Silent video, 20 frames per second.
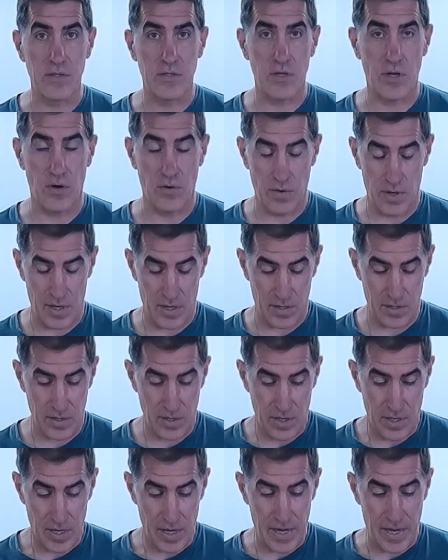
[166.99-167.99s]
So
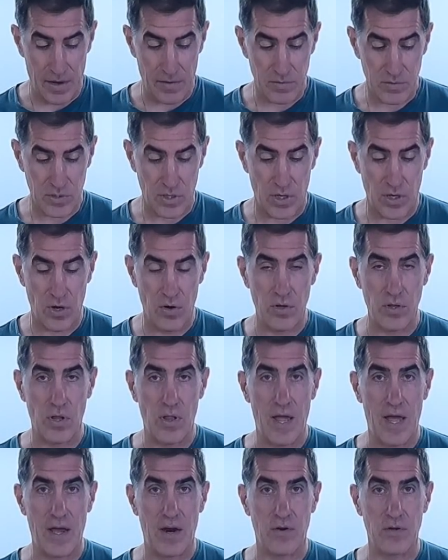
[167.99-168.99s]
anyhow, it's going to go in the
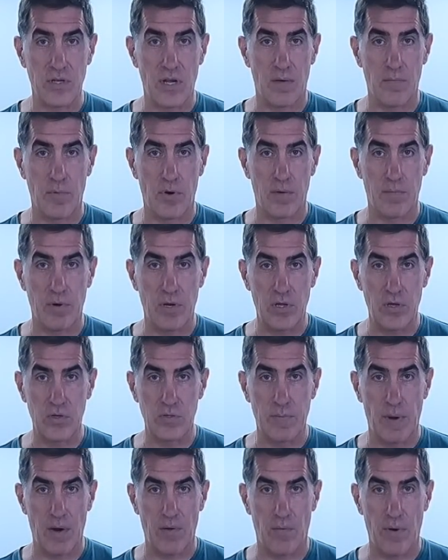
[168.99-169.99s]
lotto tumbler. I'm going to
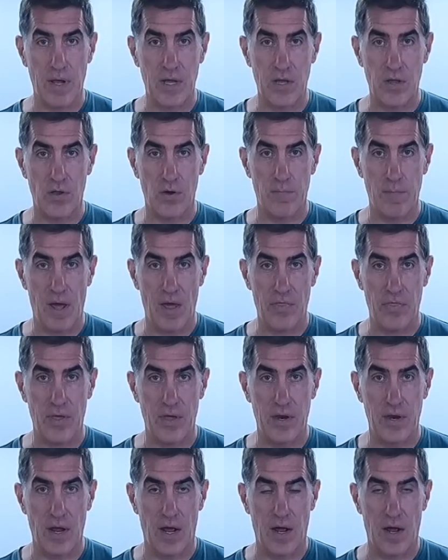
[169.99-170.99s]
use my regular
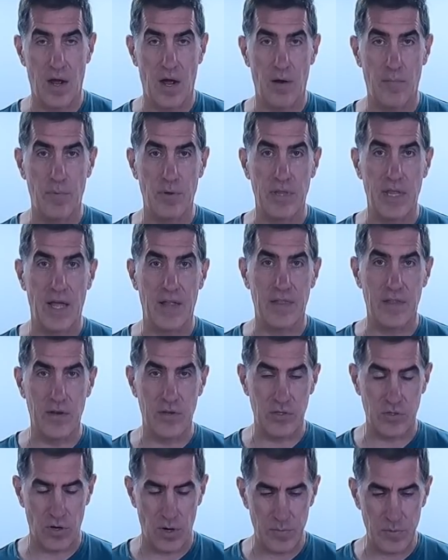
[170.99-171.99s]
method. I'll put that in the
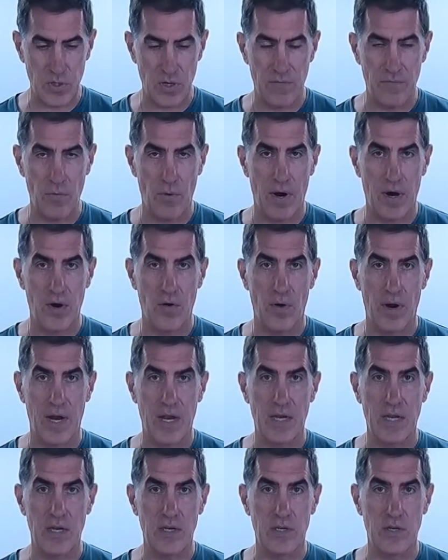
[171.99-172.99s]
description if you want to know what
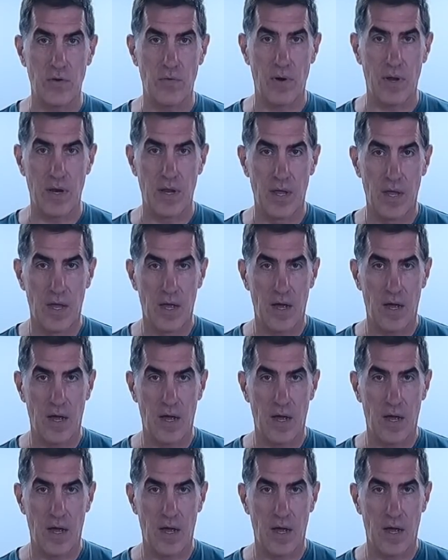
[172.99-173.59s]
I did to it.